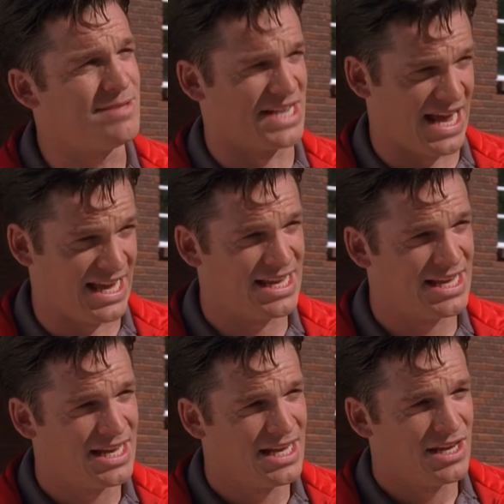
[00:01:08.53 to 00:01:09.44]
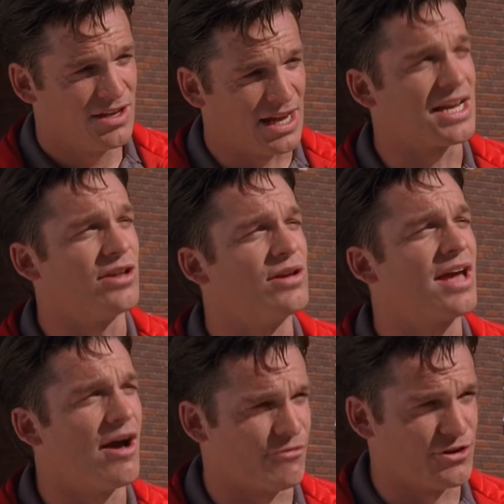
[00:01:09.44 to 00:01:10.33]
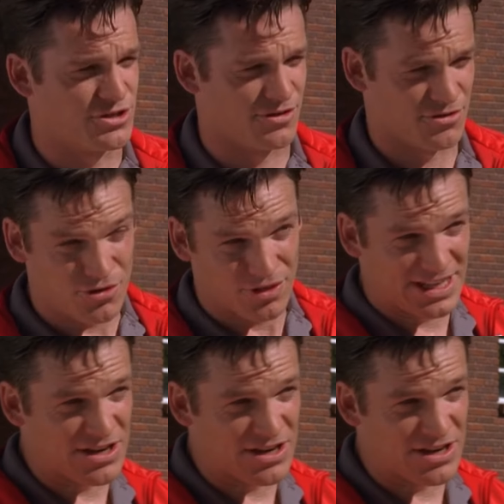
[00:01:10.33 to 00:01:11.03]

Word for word: team today. You guys got to look out for each other, and you're the